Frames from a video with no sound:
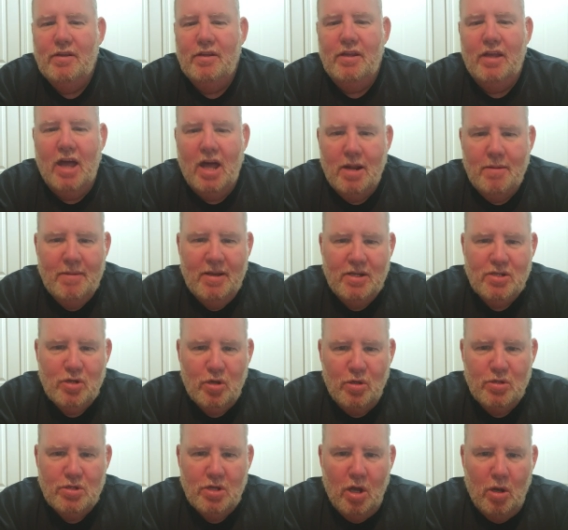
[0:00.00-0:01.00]
You got to make
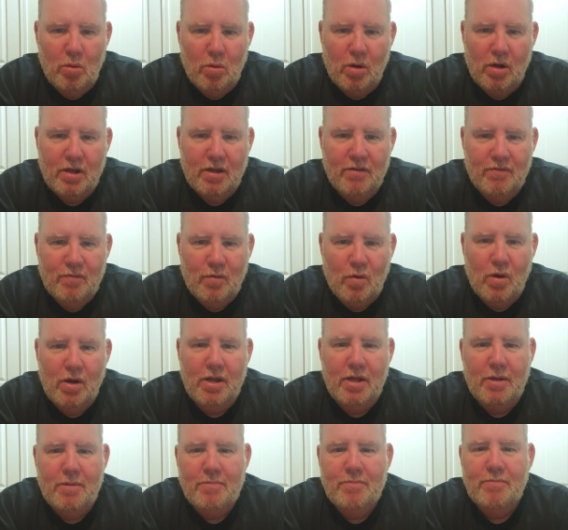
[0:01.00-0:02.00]
sure it's all working for
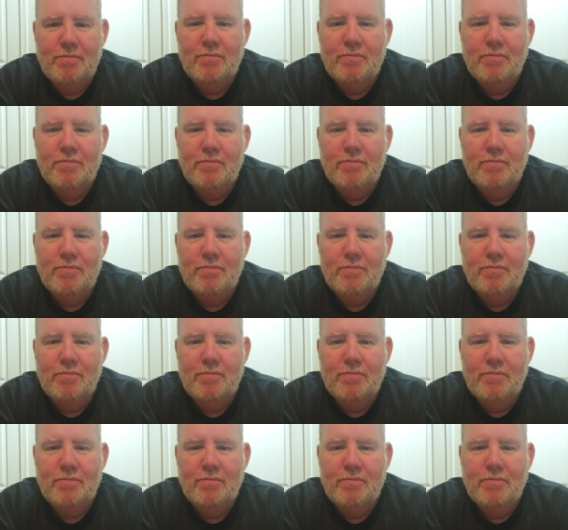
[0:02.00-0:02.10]
you.